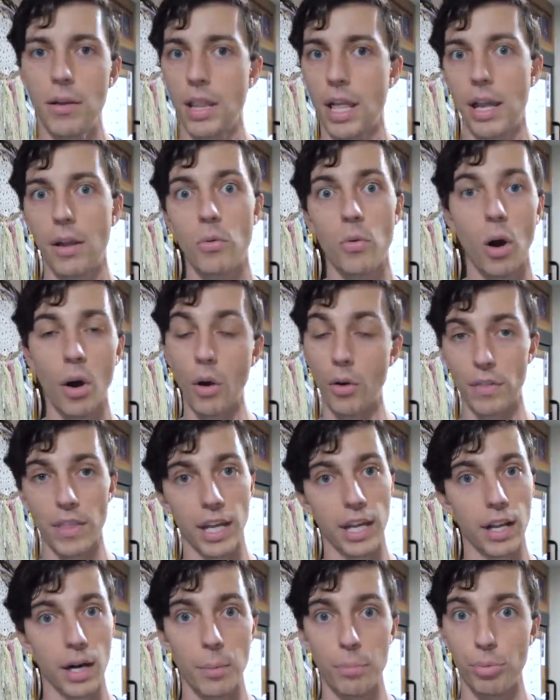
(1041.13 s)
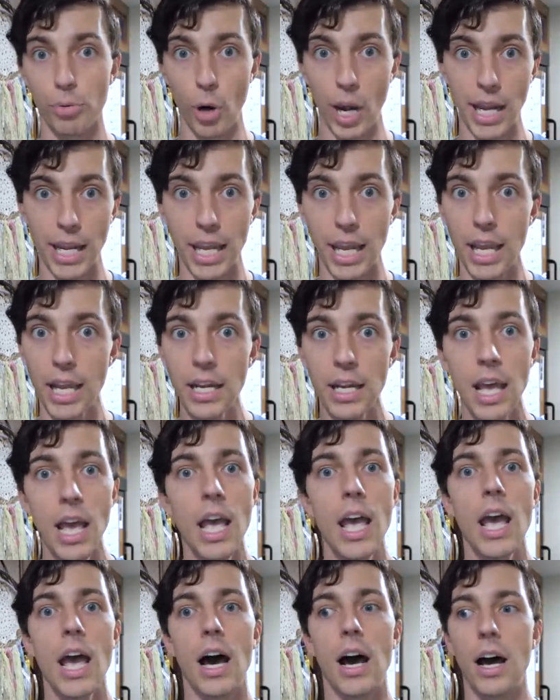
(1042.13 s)
Like, are they going to break in,
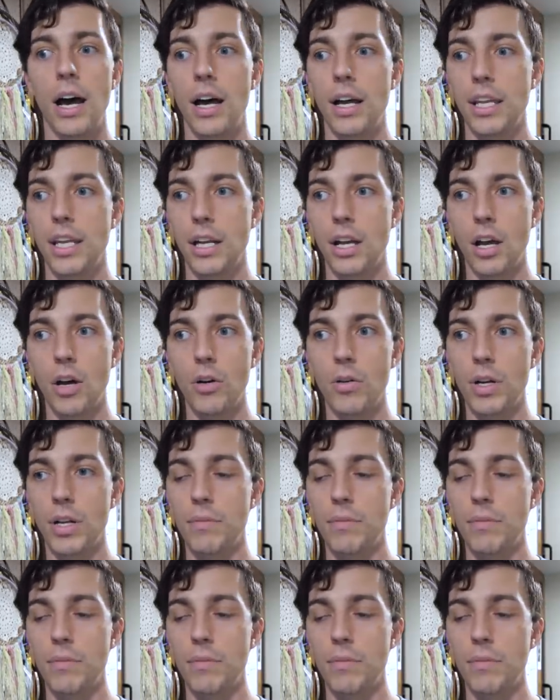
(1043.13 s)
you know,